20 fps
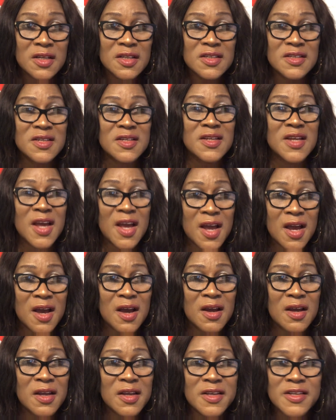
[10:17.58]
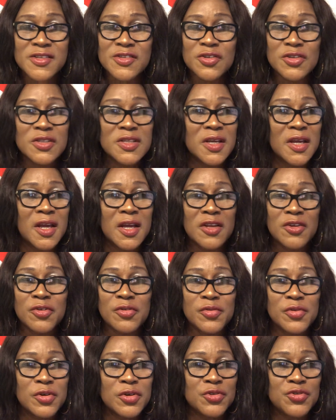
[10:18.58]
denial is not the end
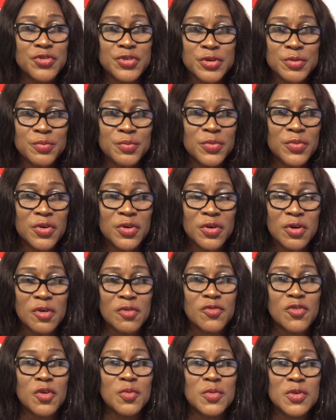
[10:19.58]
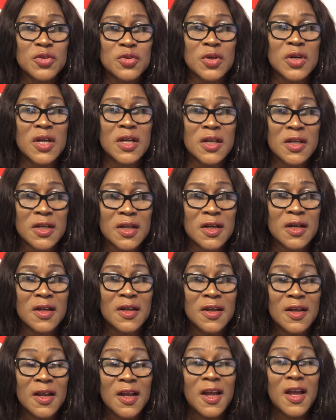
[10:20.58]
of your dream of coming to Canada.
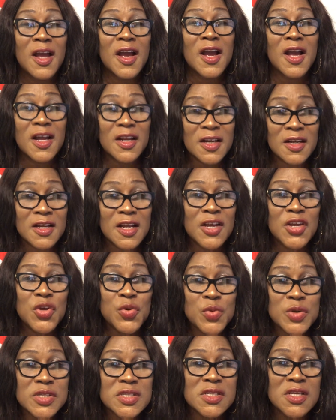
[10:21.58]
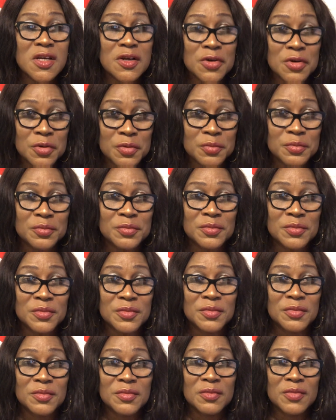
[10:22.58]
Canada, you will still come.
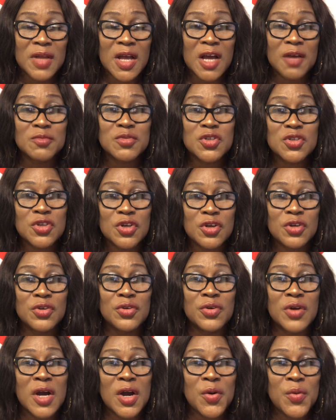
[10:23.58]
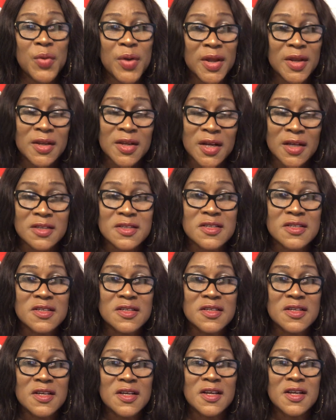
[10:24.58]
I'm sure you are aware that
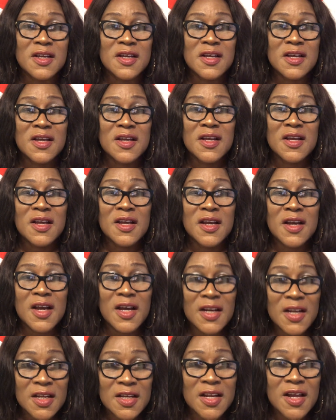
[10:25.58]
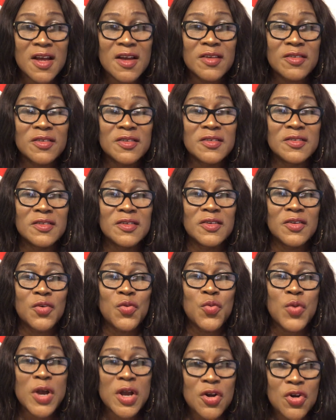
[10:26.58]
Canada
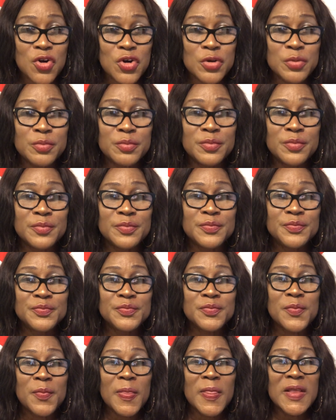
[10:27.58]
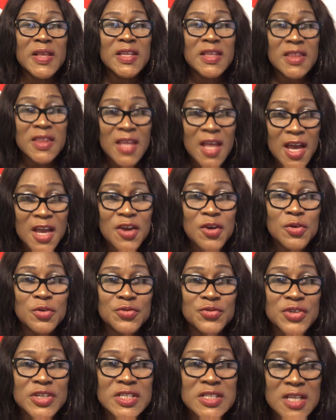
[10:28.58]
welcomed
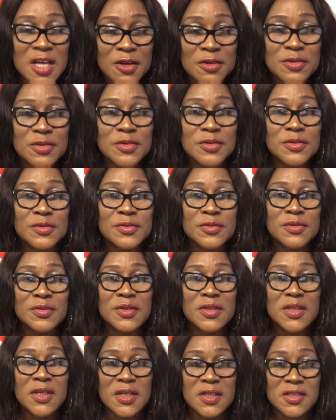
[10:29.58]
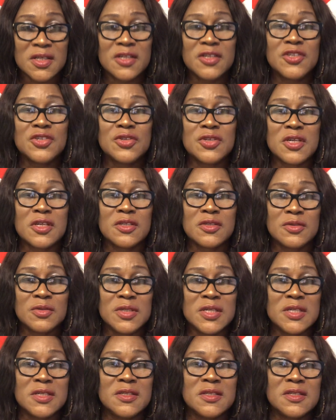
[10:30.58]
900,000 international
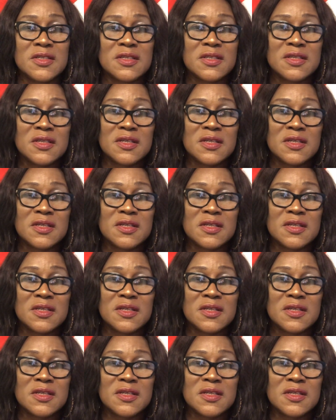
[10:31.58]
students